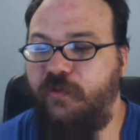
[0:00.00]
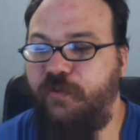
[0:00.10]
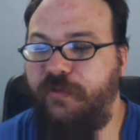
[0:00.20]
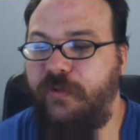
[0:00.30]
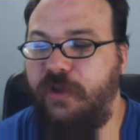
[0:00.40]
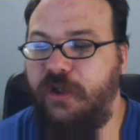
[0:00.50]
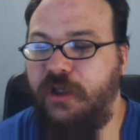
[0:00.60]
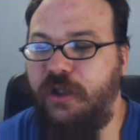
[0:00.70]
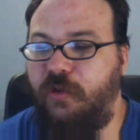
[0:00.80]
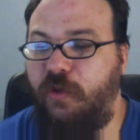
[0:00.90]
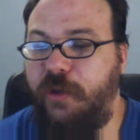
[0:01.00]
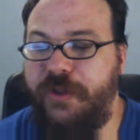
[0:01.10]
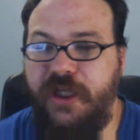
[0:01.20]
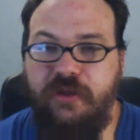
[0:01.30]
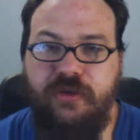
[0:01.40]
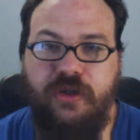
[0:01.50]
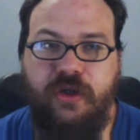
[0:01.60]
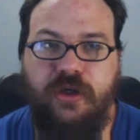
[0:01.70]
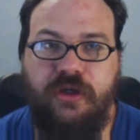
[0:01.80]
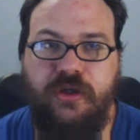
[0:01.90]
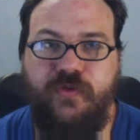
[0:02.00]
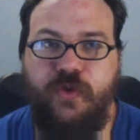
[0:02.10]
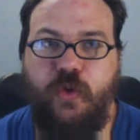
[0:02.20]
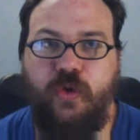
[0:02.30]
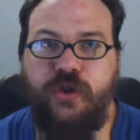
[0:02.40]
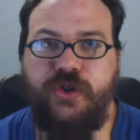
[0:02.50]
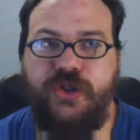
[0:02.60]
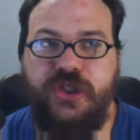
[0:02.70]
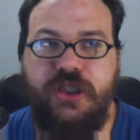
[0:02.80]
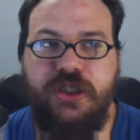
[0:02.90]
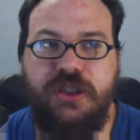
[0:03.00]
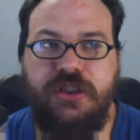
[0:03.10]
And rubbing alcohol, of course,